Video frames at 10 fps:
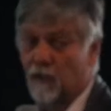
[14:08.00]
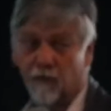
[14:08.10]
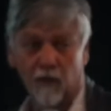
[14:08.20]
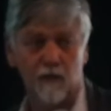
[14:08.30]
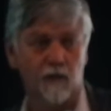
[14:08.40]
do you
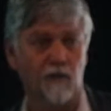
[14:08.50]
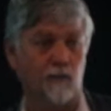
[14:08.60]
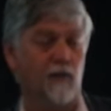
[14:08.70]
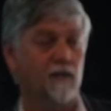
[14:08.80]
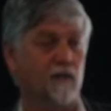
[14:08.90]
find two
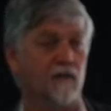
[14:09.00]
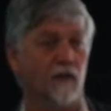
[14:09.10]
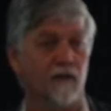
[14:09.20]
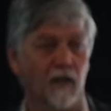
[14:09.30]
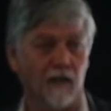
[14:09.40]
species
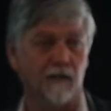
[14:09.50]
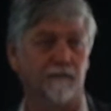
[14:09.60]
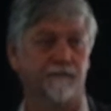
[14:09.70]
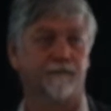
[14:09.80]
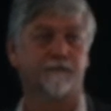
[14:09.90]
growing together.
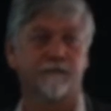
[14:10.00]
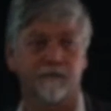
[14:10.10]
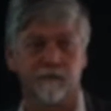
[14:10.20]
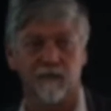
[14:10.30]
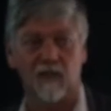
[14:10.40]

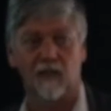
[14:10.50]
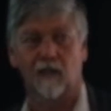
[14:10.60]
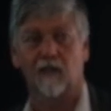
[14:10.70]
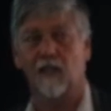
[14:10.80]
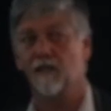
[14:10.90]

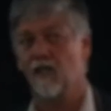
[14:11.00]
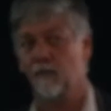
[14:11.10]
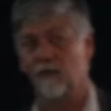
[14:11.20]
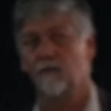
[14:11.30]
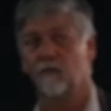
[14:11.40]
It does
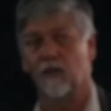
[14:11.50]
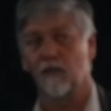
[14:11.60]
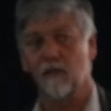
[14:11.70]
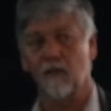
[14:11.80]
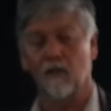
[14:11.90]
happen, but
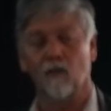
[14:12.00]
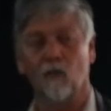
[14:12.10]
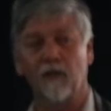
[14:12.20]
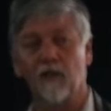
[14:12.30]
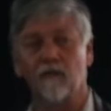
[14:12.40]
it's only
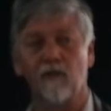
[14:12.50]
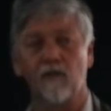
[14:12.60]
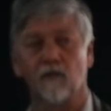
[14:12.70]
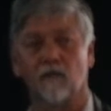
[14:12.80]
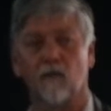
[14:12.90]
one
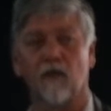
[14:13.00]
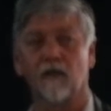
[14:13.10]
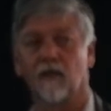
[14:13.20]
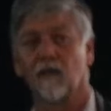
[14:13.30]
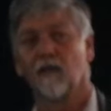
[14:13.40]
individual of one
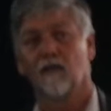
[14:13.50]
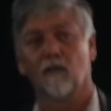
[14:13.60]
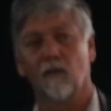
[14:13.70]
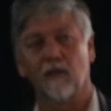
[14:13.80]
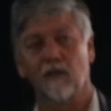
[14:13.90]
and
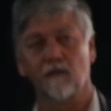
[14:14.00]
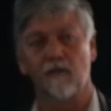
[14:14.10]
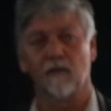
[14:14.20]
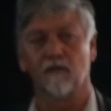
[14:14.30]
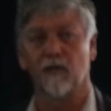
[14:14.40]
one
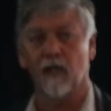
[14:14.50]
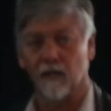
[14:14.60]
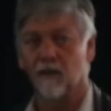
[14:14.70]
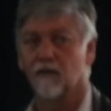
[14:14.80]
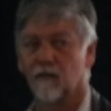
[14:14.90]
individual of
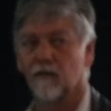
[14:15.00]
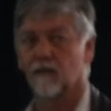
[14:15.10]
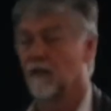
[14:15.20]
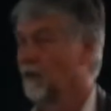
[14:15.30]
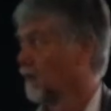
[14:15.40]
another.
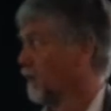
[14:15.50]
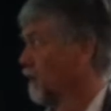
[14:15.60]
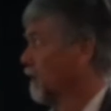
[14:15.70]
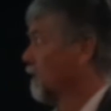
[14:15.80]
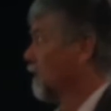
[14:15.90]

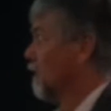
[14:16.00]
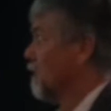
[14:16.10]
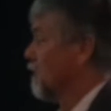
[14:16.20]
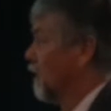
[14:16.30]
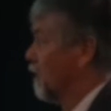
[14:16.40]

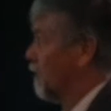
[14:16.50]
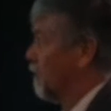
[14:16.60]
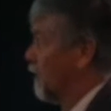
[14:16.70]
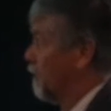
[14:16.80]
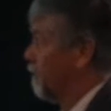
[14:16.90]
So
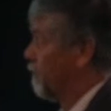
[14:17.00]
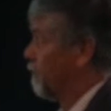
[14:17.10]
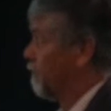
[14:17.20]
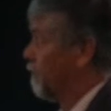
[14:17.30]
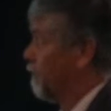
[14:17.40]

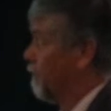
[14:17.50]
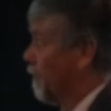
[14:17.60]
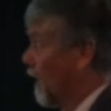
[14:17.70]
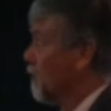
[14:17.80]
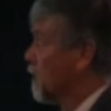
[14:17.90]

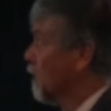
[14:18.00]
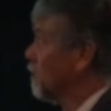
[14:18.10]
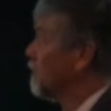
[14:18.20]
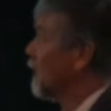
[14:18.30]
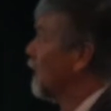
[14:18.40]
that was cool.